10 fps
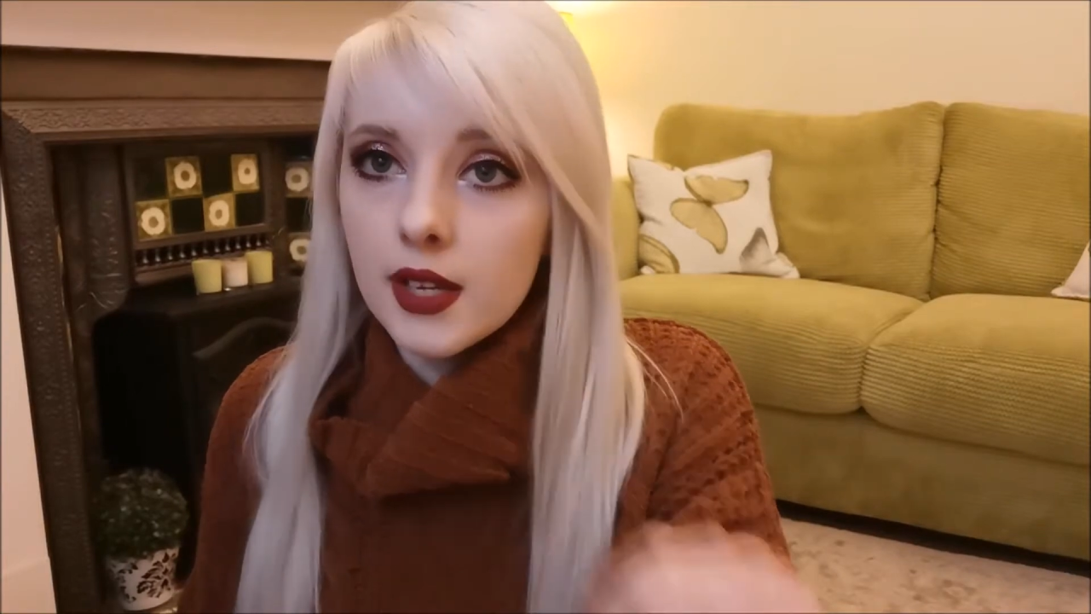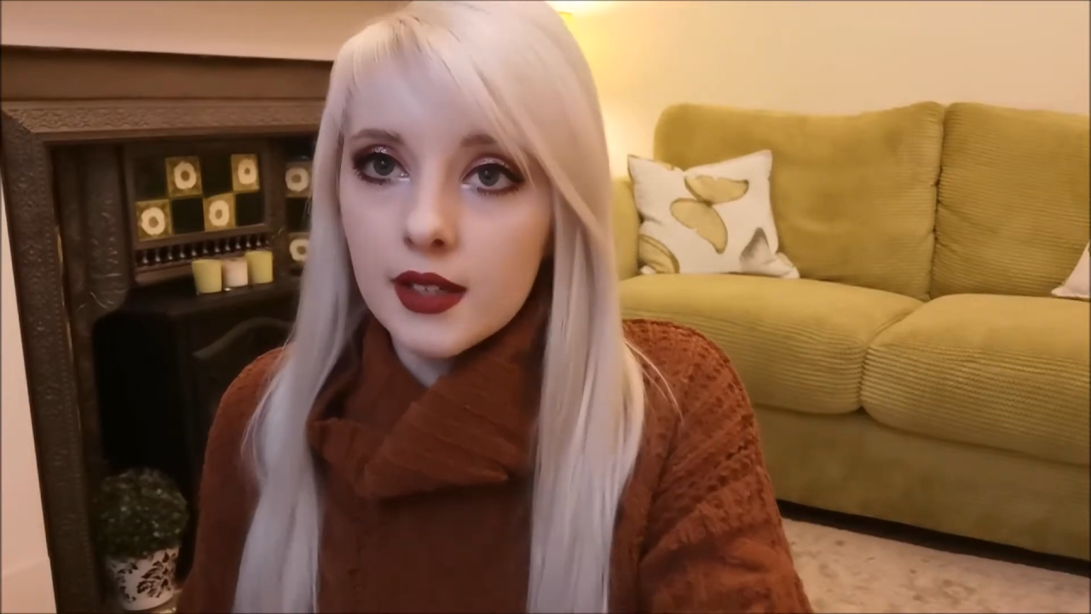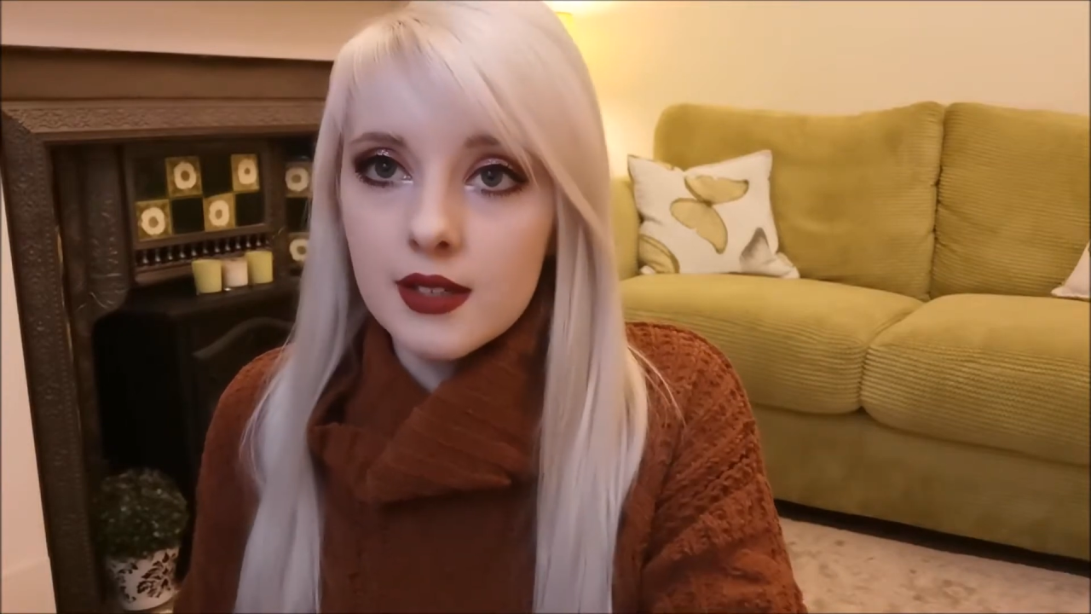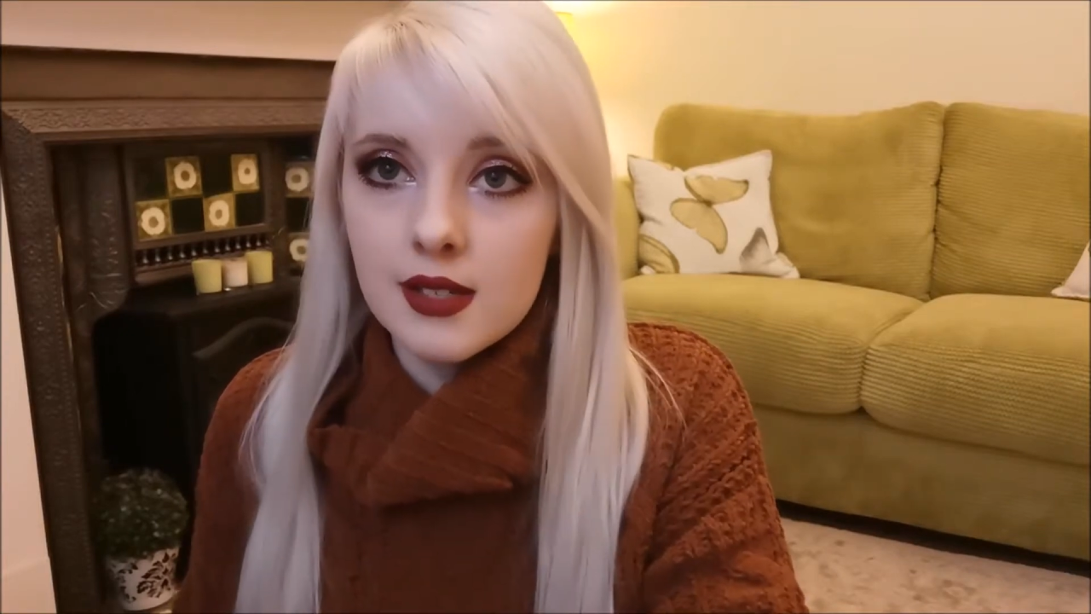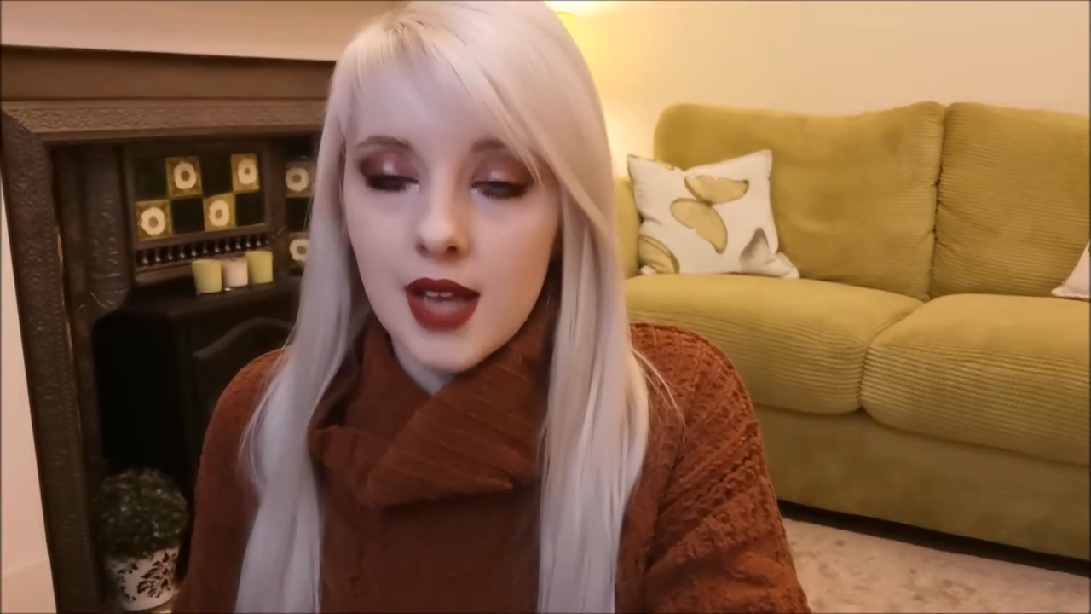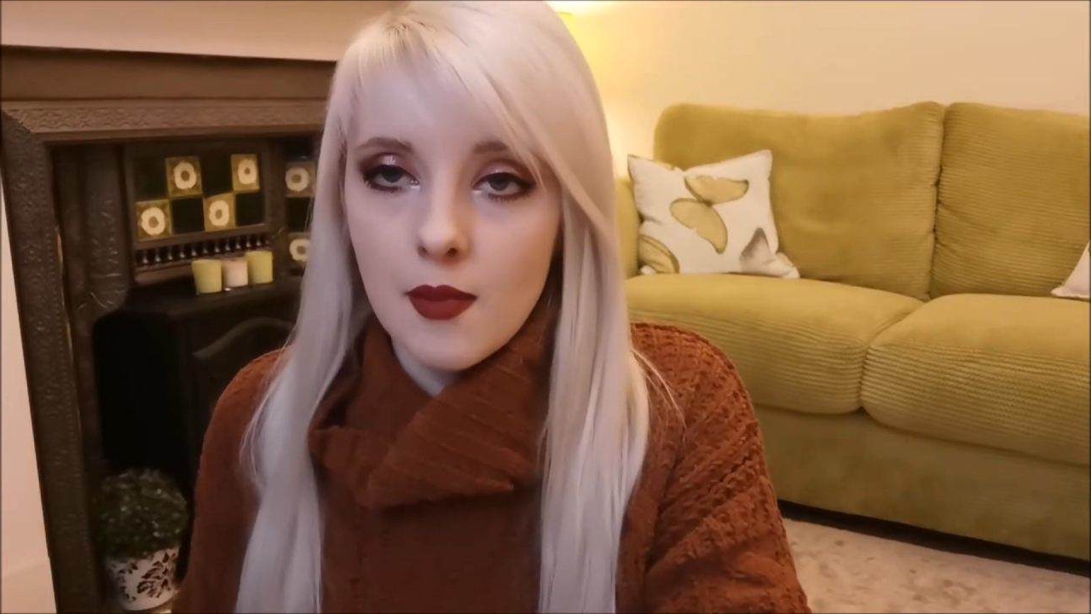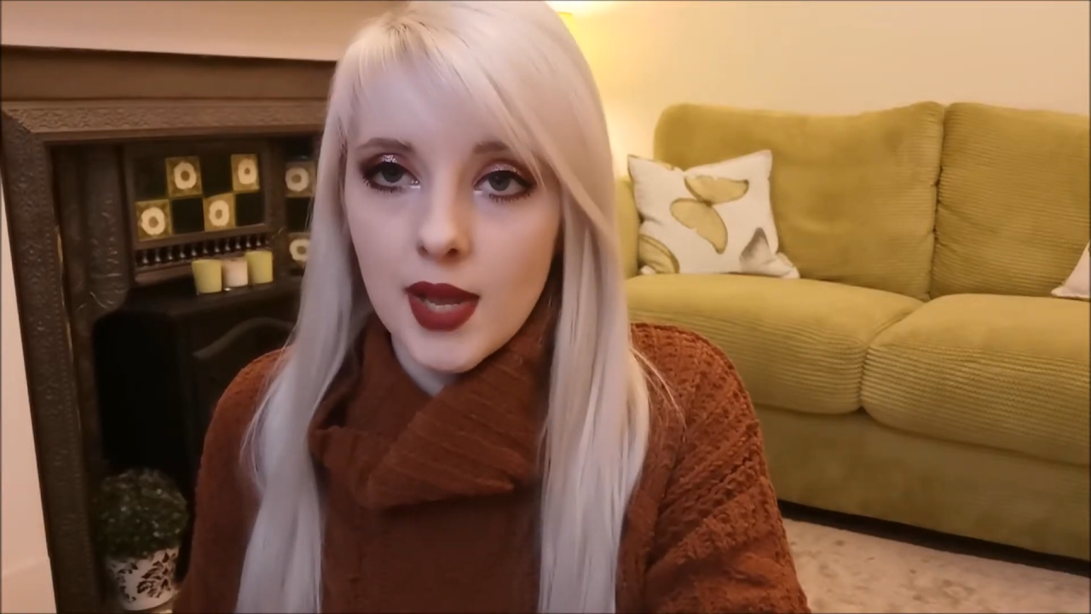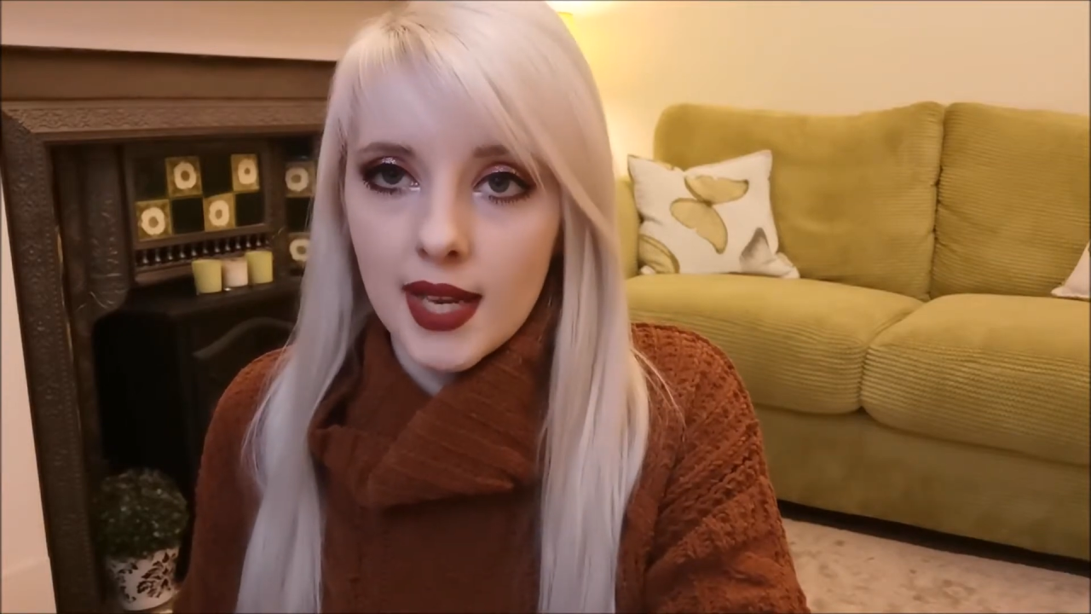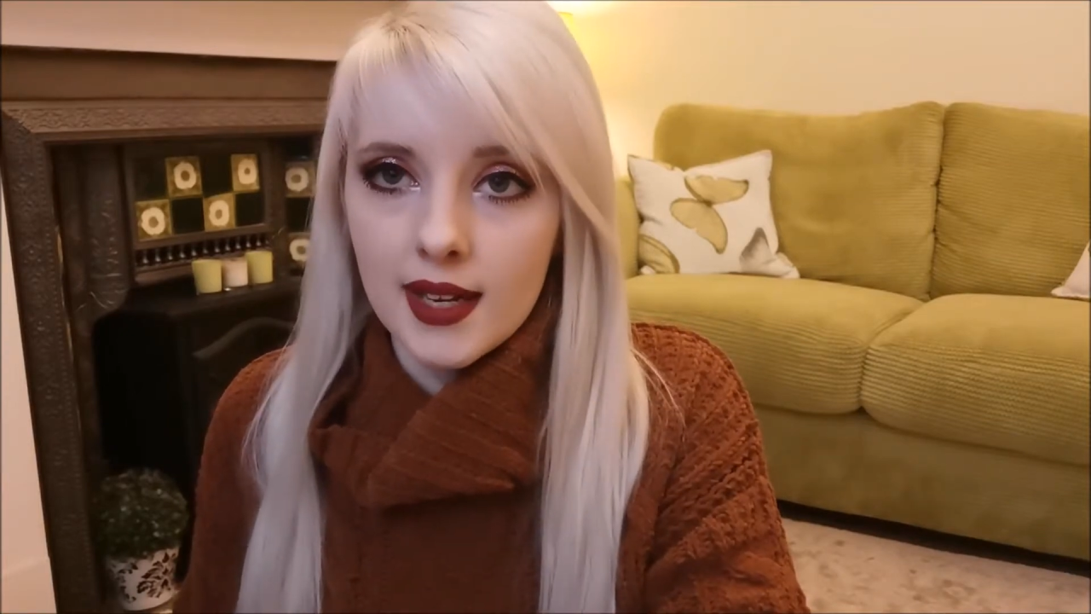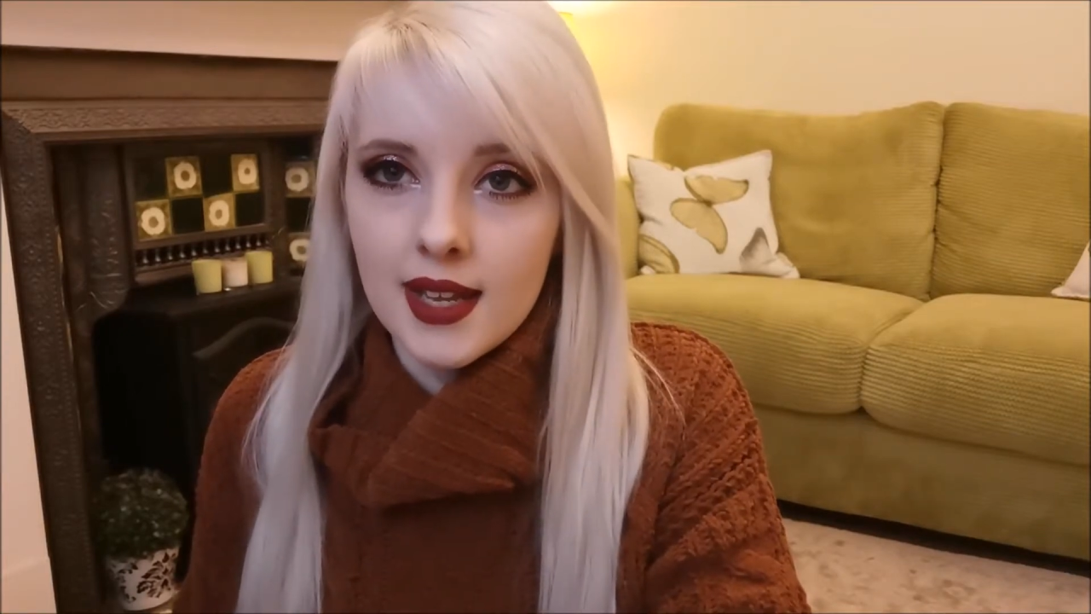can step in